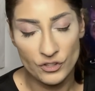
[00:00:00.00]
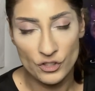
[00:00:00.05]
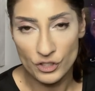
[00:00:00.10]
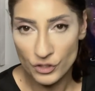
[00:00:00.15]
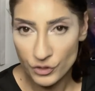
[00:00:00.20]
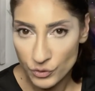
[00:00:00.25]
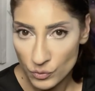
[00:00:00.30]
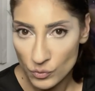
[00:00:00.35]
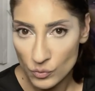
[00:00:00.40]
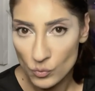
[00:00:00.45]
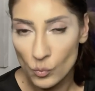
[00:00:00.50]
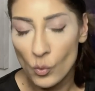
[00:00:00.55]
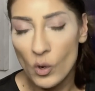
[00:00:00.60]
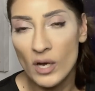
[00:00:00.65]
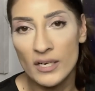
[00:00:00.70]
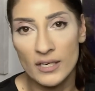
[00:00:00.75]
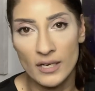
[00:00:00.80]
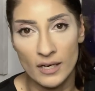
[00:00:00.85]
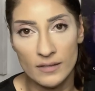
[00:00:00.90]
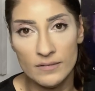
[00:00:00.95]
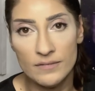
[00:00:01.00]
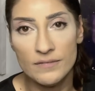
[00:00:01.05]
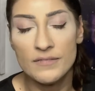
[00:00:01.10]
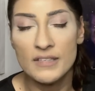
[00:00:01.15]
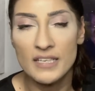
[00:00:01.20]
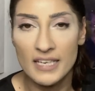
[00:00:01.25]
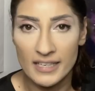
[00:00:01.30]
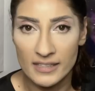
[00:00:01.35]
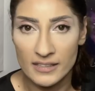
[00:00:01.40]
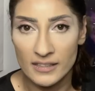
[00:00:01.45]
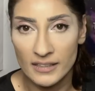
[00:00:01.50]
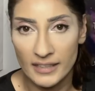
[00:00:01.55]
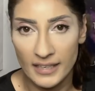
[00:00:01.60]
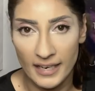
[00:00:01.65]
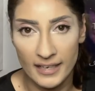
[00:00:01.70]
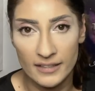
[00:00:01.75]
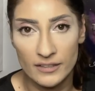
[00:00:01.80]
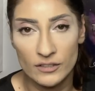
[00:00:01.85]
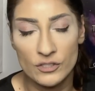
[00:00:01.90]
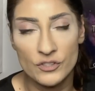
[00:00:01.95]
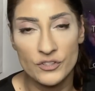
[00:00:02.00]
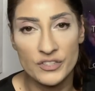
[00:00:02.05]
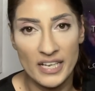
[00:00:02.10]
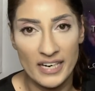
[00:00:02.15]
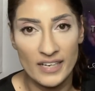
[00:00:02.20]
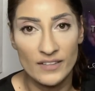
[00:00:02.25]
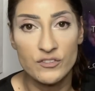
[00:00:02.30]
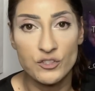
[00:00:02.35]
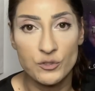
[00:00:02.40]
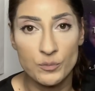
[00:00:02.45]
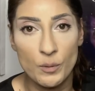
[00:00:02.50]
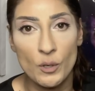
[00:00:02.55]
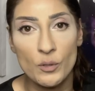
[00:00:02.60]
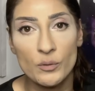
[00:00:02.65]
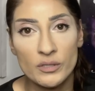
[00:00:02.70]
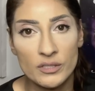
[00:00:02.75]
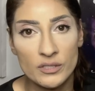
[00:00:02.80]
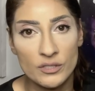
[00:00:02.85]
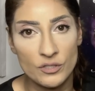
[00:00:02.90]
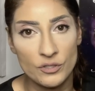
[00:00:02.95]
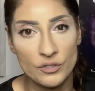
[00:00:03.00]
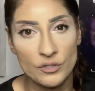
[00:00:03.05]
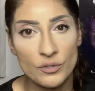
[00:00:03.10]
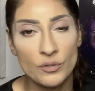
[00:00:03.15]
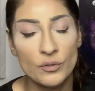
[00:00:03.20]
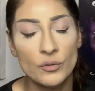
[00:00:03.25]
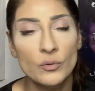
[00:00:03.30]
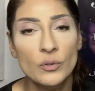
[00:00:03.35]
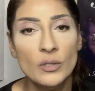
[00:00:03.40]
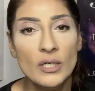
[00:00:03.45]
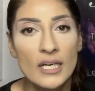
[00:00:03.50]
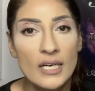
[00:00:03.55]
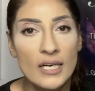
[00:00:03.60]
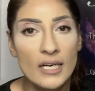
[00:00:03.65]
just one of the indicators that have spoken to